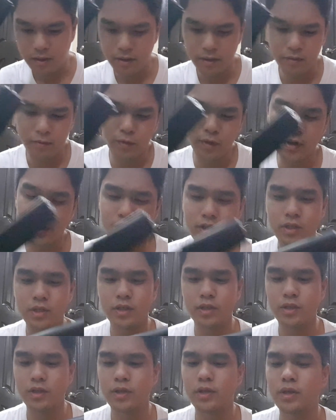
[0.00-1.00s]

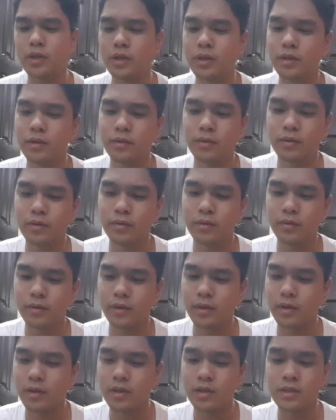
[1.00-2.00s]
which
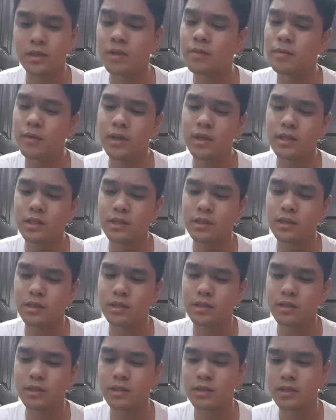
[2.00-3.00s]
in some
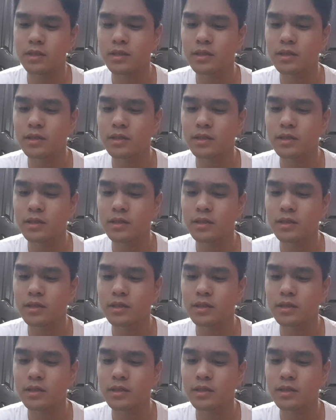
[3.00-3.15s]
cases,